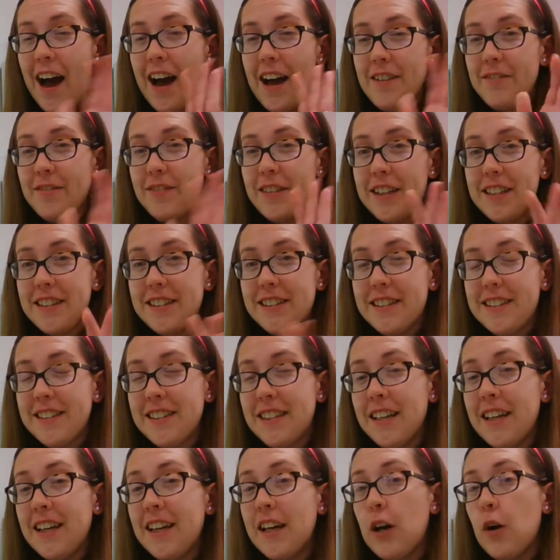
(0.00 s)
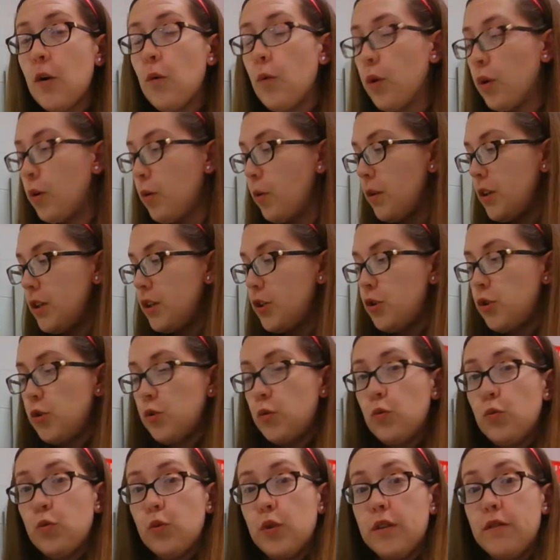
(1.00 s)
Hi, friends. We're going
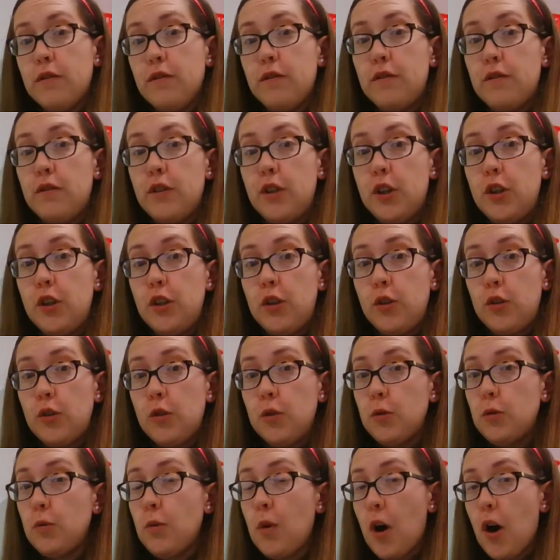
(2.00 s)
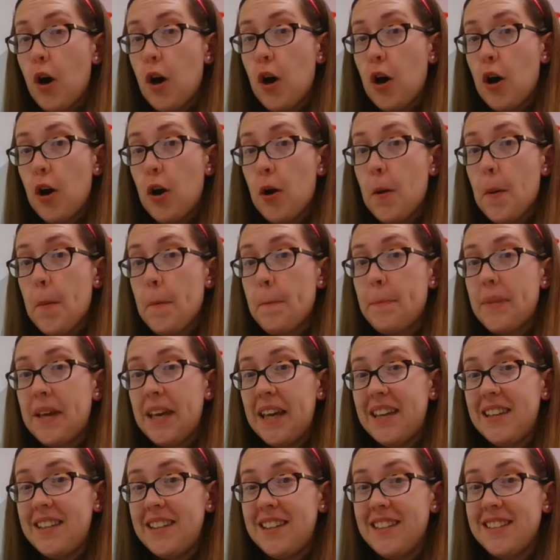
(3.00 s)
to review our
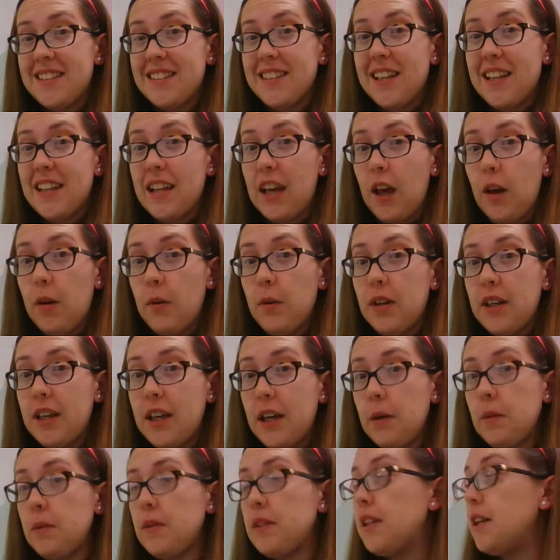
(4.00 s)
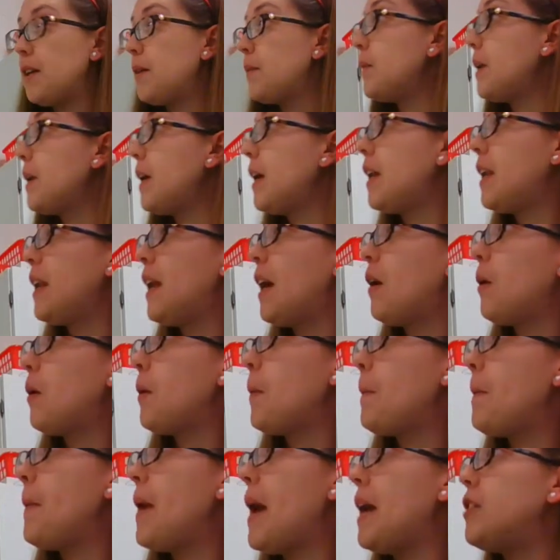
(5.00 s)
pennies and how to count them and how to
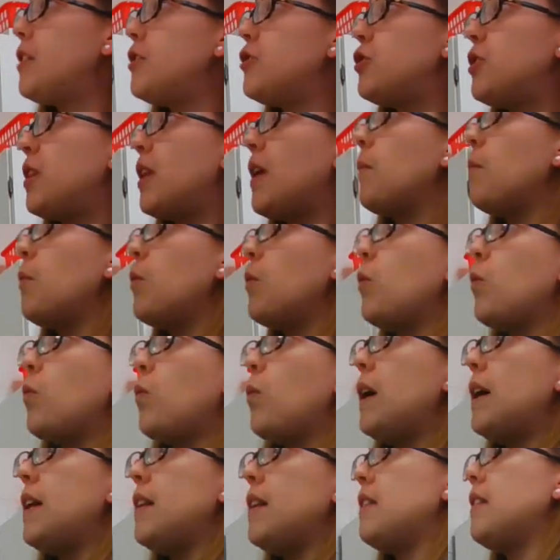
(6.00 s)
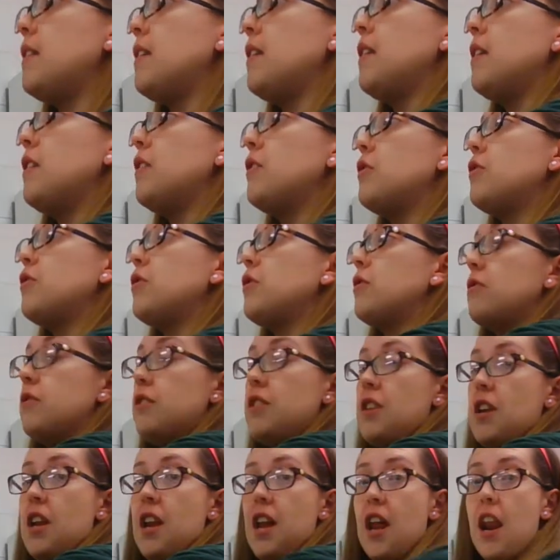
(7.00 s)
match them with
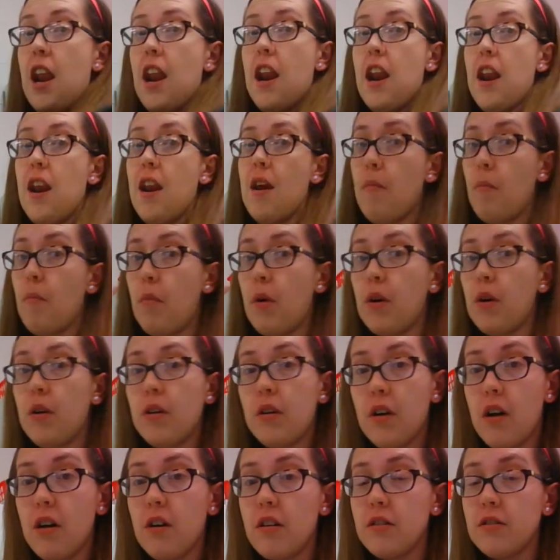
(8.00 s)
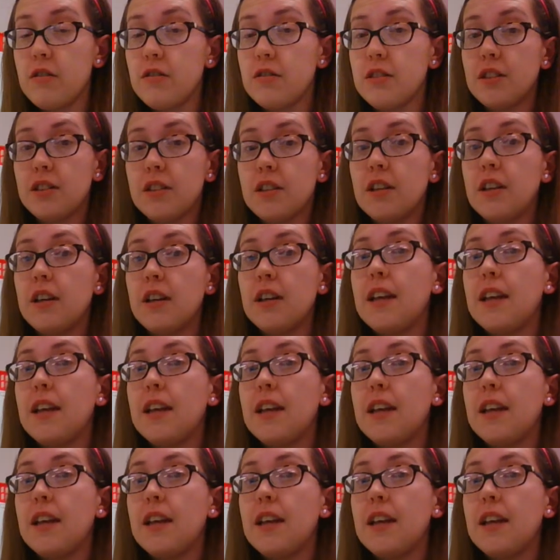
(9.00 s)
certain number cards.